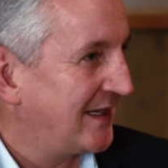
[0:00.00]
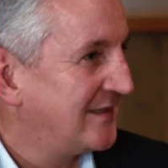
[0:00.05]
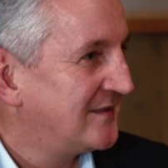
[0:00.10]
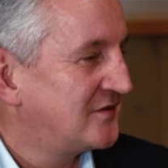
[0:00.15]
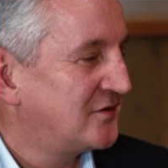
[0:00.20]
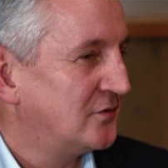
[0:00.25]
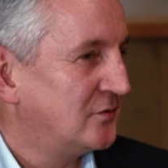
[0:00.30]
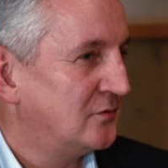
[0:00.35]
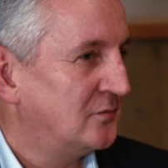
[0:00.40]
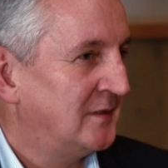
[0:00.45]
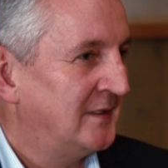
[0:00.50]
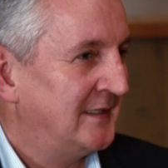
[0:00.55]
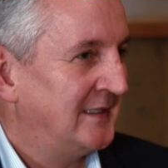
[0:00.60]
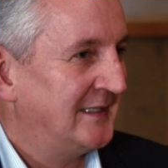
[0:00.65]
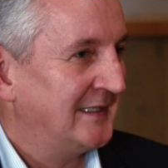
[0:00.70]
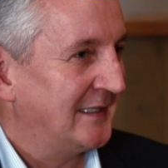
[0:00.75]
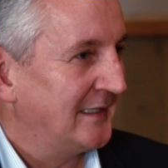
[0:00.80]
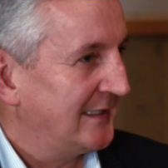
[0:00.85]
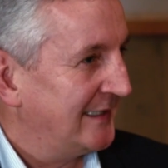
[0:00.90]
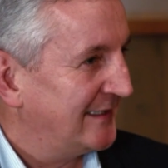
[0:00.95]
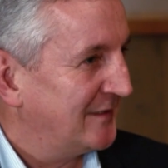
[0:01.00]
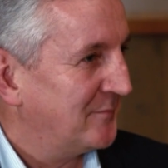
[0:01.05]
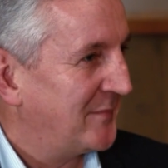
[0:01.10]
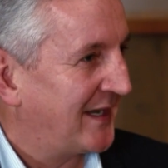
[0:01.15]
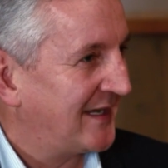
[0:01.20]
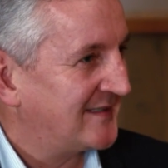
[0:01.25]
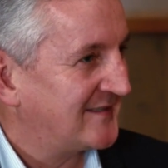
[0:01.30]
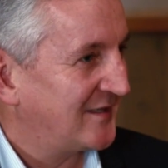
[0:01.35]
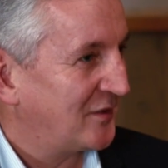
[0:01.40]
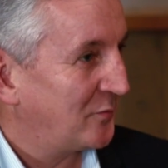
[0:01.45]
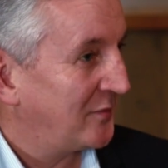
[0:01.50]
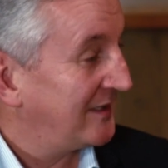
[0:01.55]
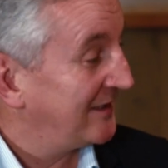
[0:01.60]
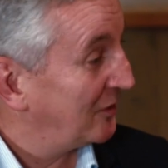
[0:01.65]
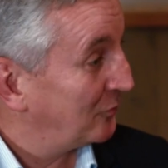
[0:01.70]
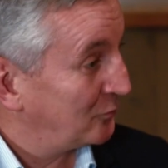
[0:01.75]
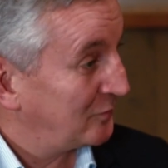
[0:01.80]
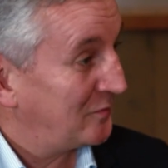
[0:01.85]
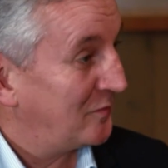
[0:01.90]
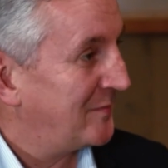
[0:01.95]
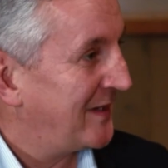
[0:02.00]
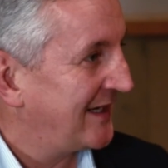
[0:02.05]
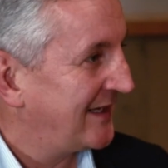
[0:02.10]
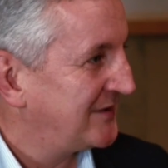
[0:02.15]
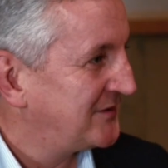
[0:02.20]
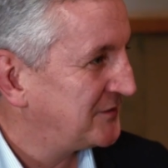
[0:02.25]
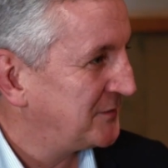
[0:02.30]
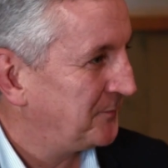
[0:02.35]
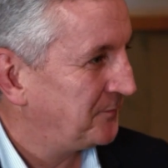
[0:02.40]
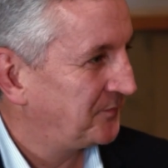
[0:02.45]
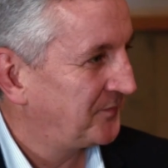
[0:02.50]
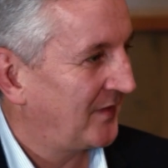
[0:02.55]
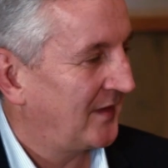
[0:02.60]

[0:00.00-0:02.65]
tend to lead and manage in a way that we were managed.